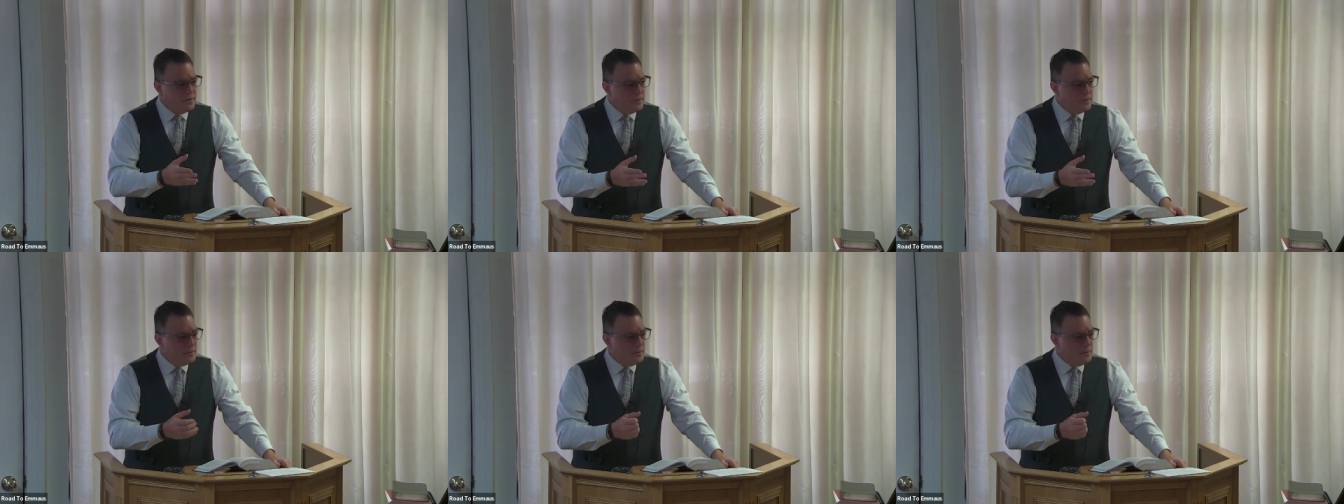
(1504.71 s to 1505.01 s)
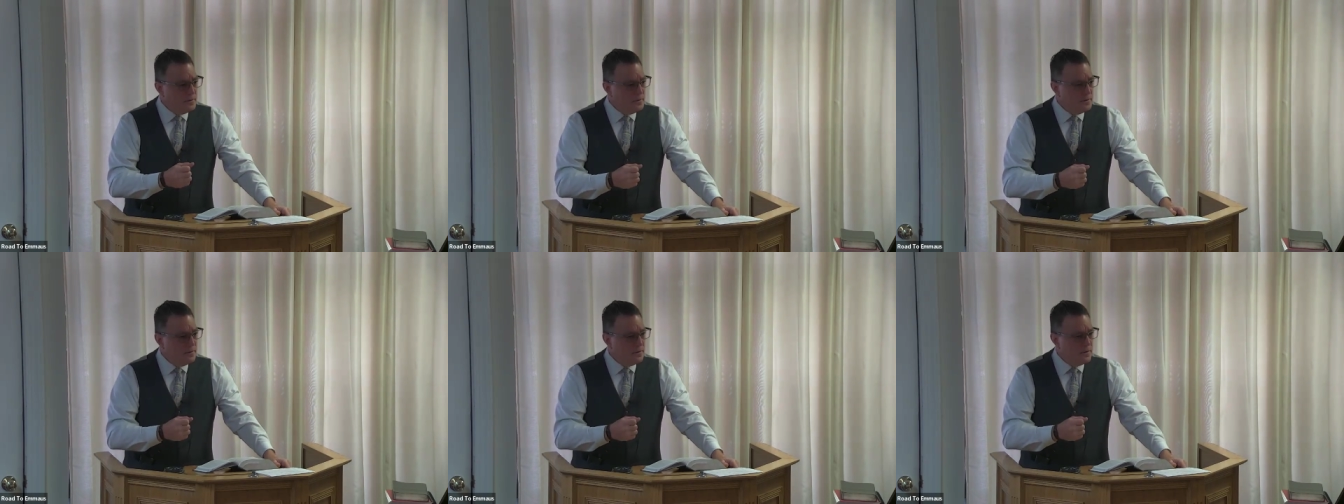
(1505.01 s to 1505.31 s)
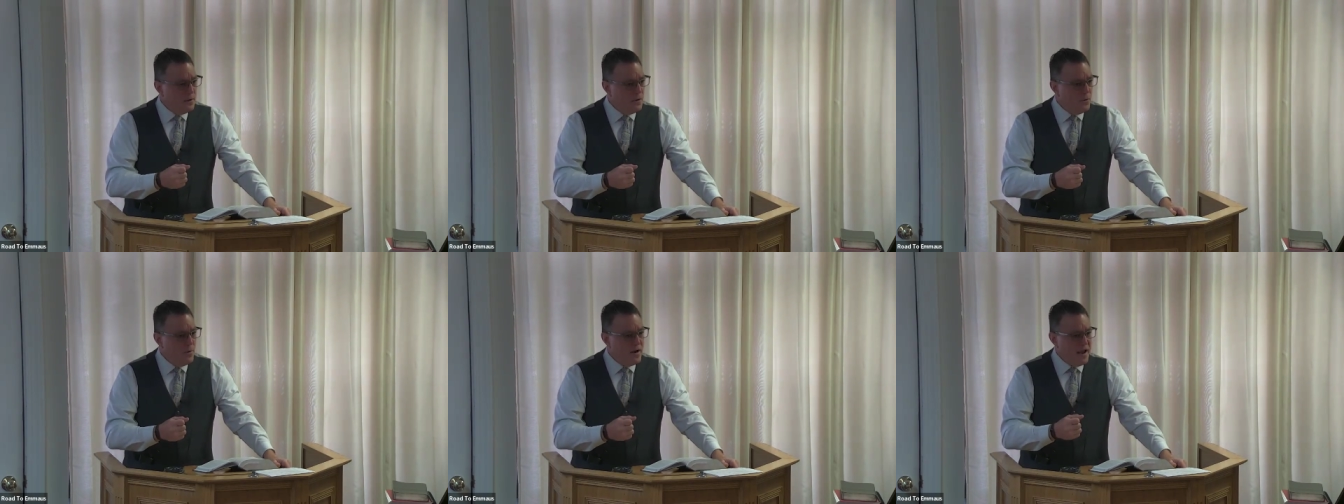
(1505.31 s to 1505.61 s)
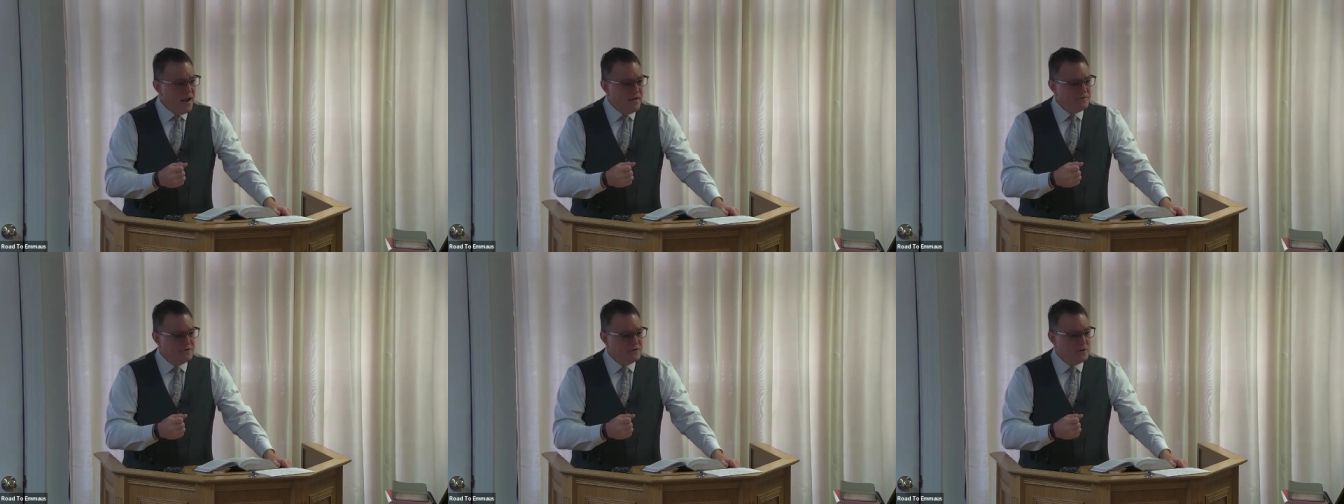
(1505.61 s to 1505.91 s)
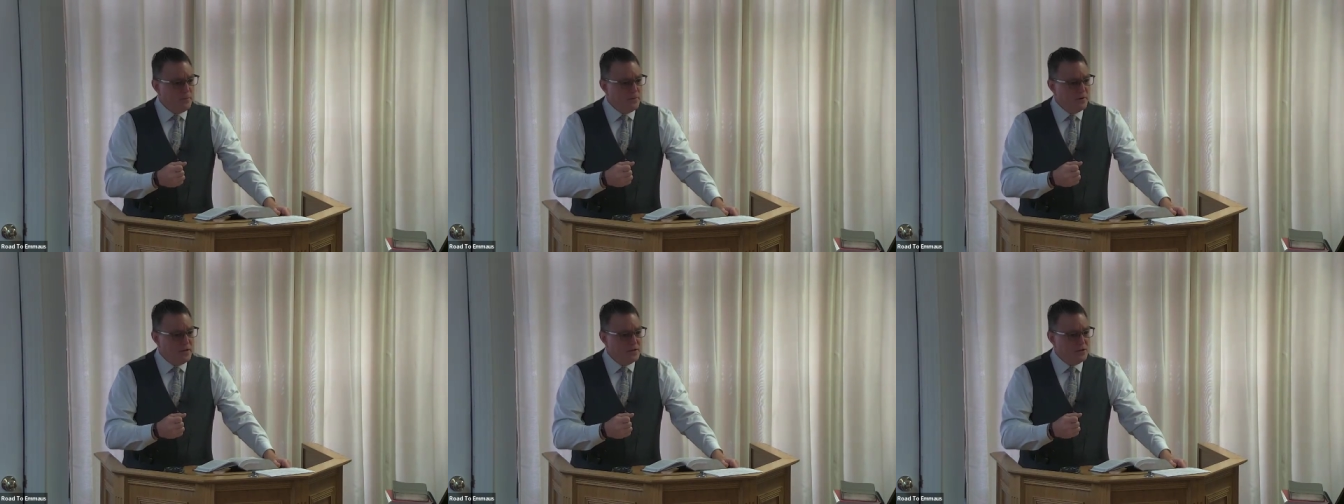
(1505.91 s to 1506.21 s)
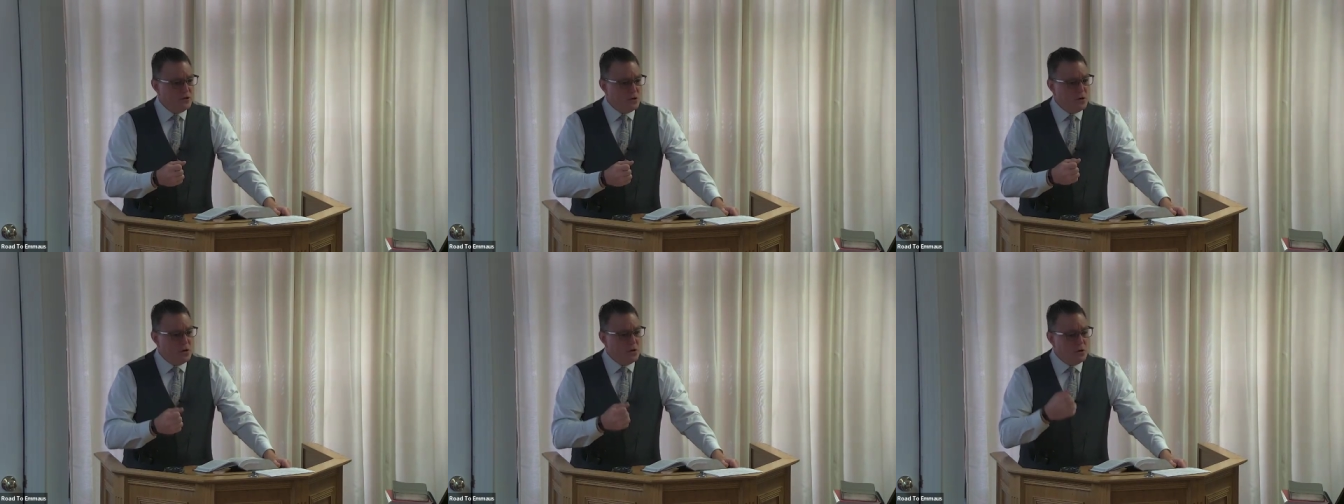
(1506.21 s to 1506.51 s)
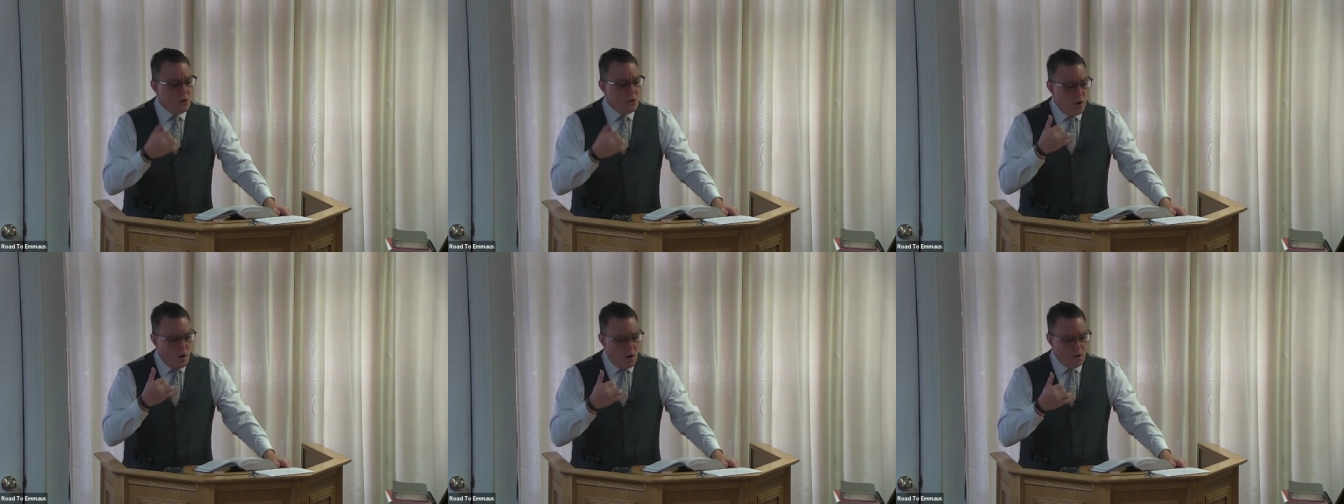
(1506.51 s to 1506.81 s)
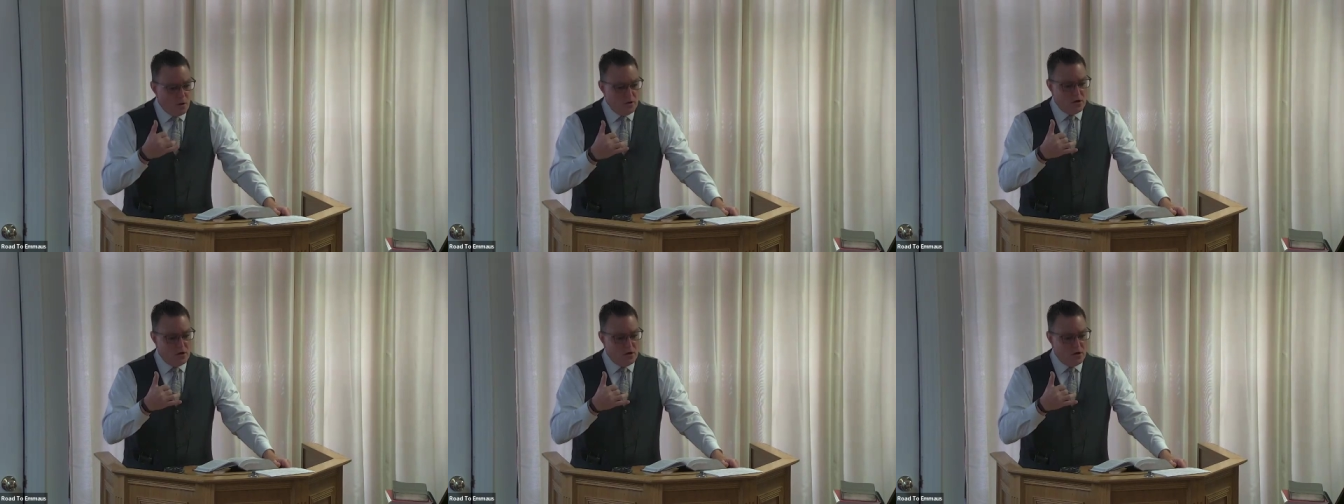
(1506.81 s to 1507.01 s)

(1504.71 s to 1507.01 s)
you want to have someone that you could call